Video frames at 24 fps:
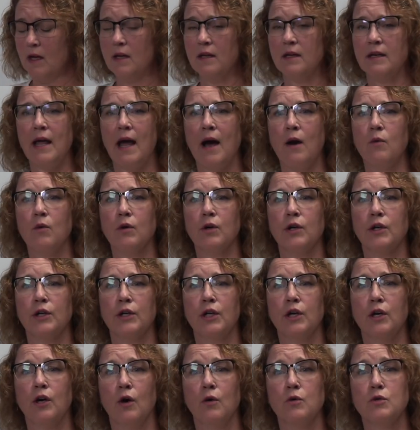Now we're going to
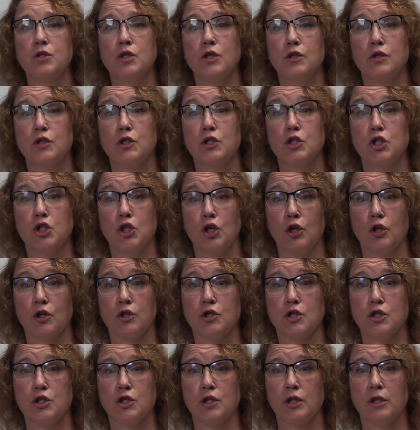go to the
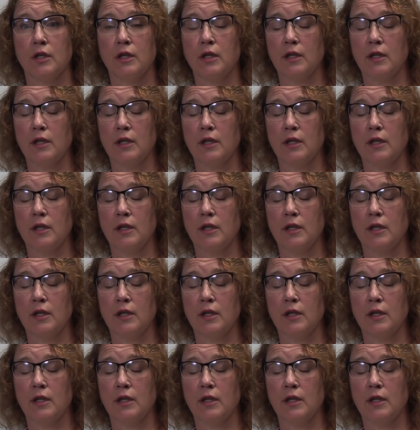church.